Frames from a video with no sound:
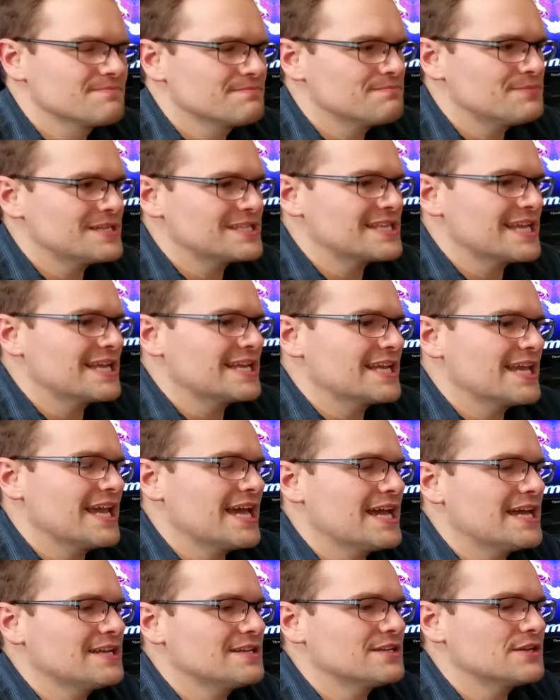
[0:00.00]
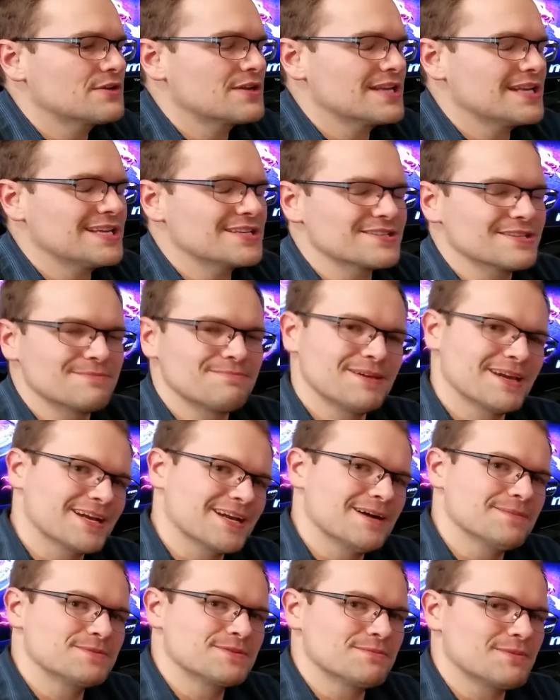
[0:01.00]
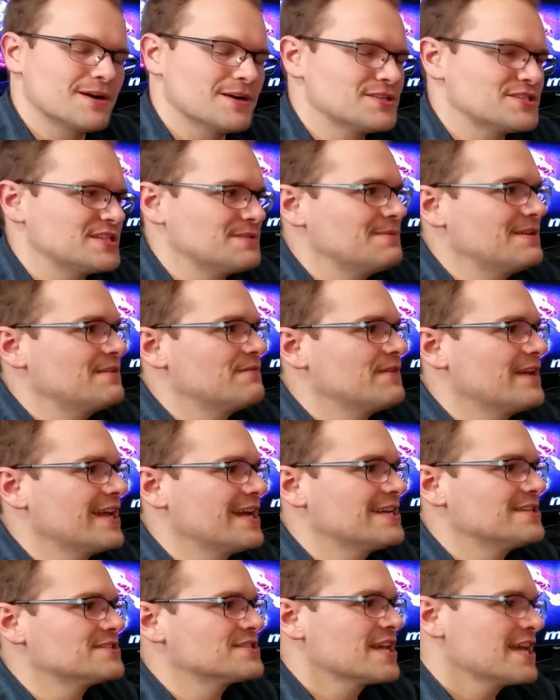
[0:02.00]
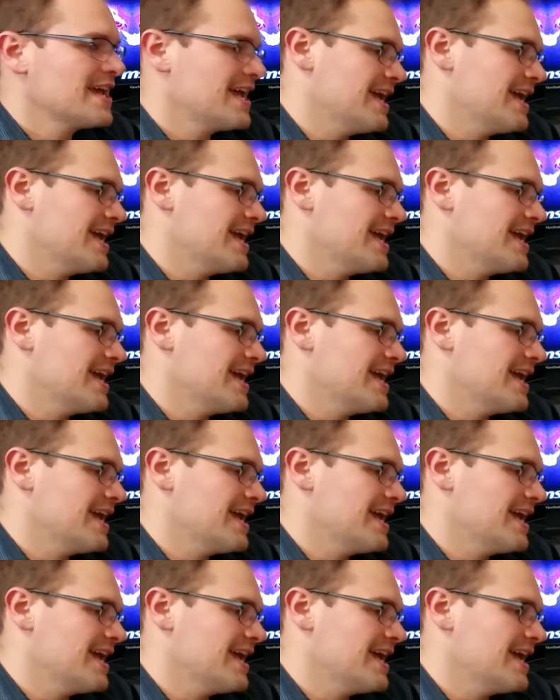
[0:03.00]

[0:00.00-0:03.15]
but then again, you can easily pick up some RGB fans